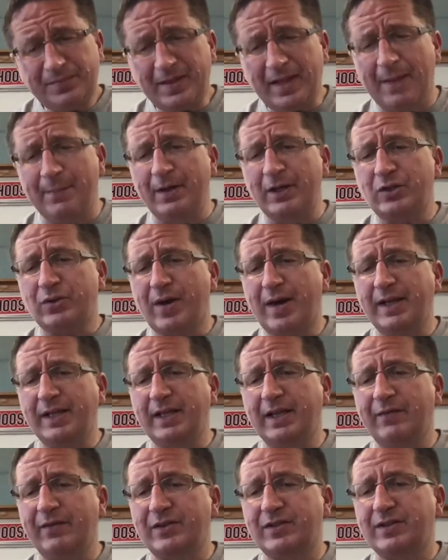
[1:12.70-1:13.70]
I'm going to try to
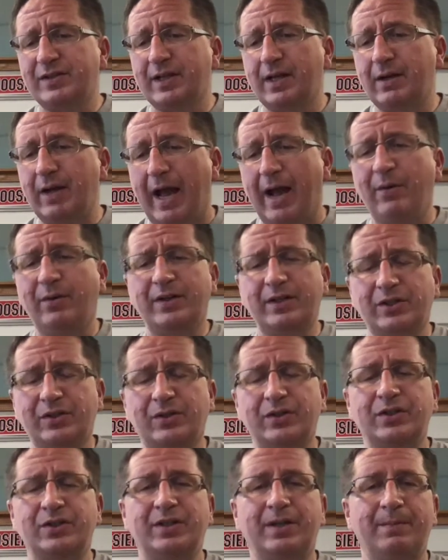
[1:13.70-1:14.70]
give us, I would
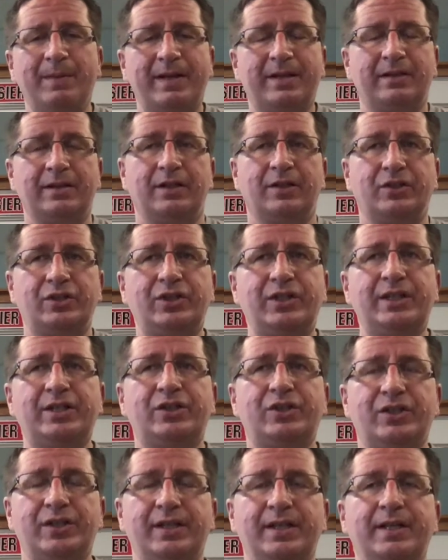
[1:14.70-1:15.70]
encourage you to make a little cheat
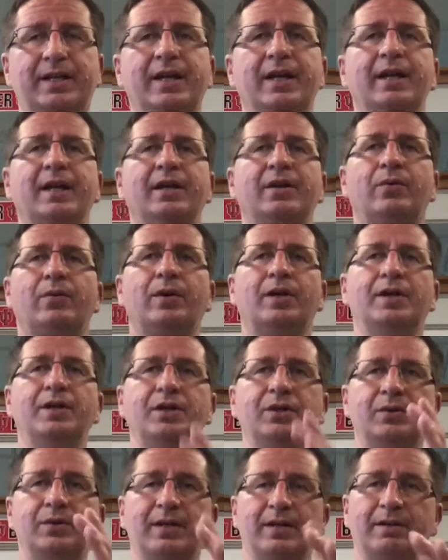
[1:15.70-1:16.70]
sheet where
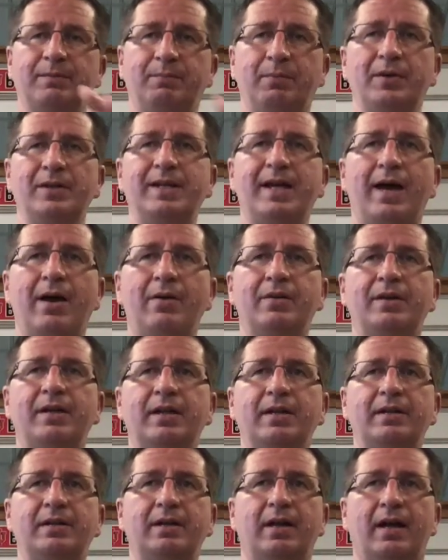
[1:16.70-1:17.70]
you can put down
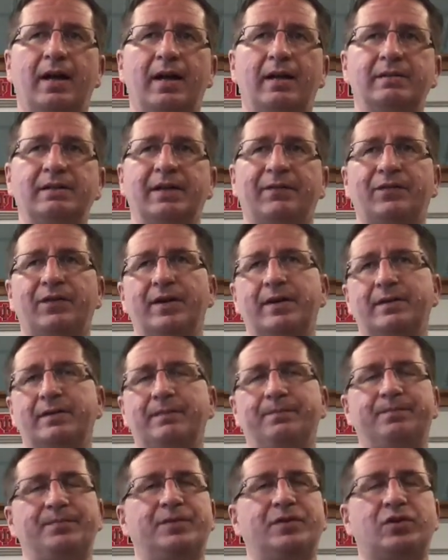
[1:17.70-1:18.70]
uh, different
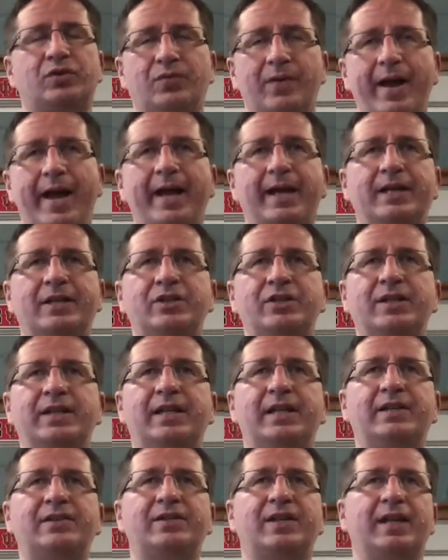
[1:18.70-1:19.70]

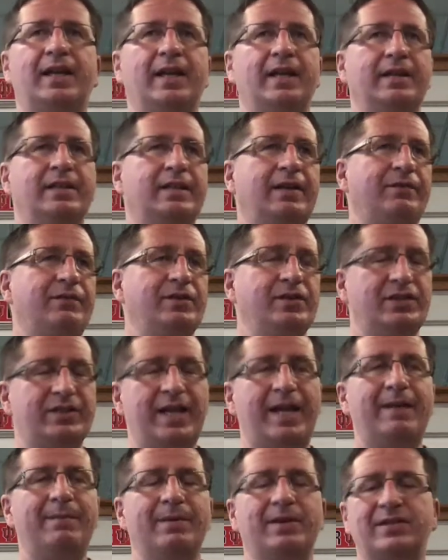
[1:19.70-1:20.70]
strategies and different
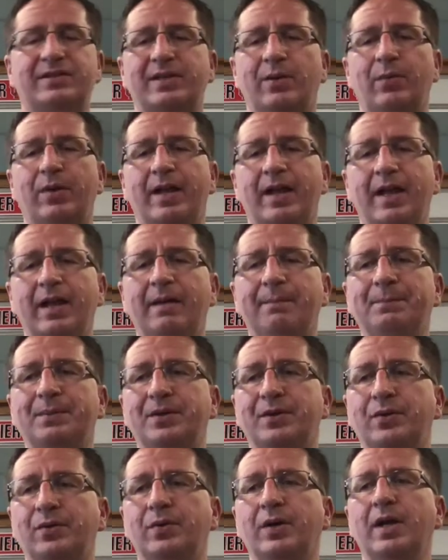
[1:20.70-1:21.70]
statements that will help
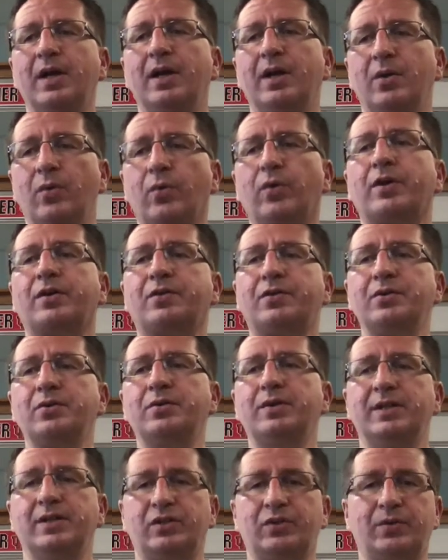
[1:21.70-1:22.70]
you work through
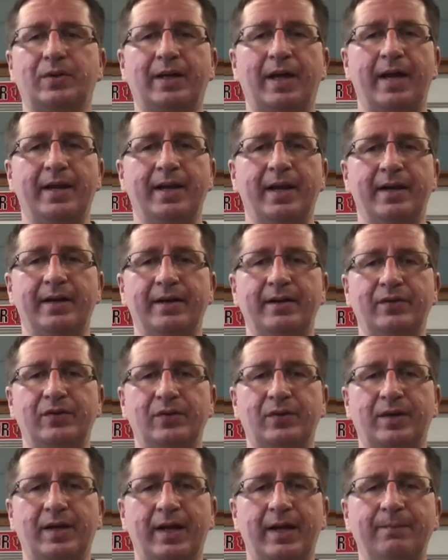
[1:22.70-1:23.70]
these trig identities,
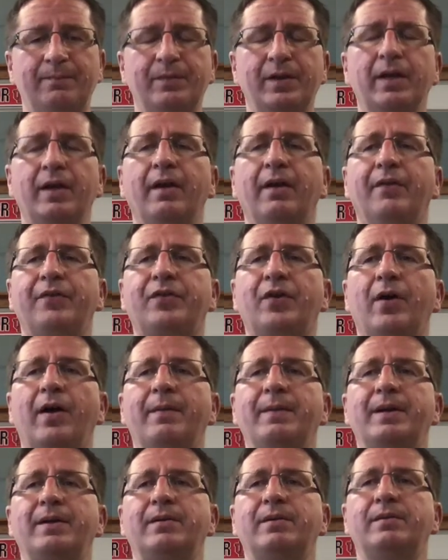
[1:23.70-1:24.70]
okay? So, I
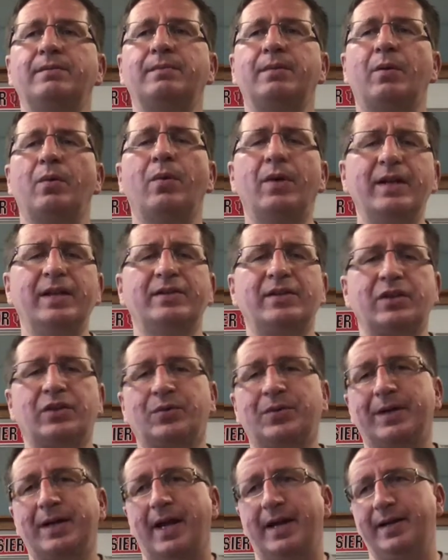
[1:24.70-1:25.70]
mean, but what is a
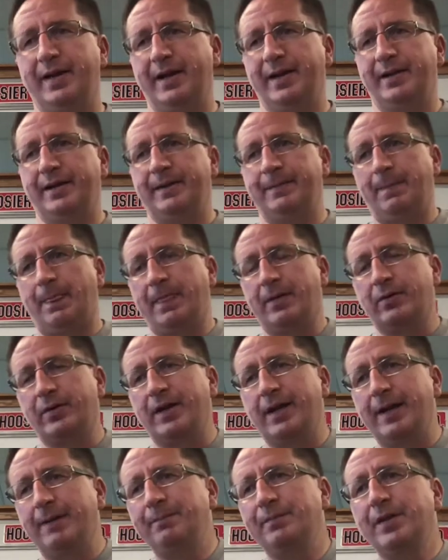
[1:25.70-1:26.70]
trig identity,
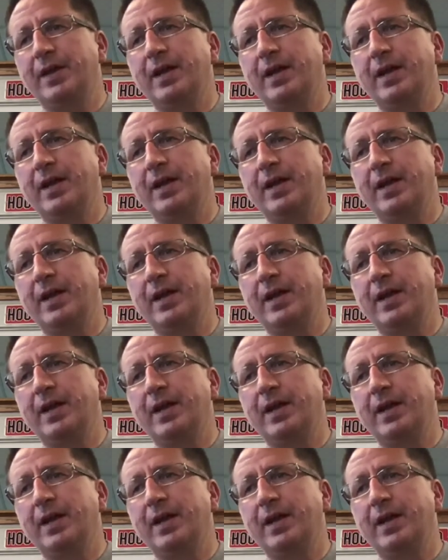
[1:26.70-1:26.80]
okay?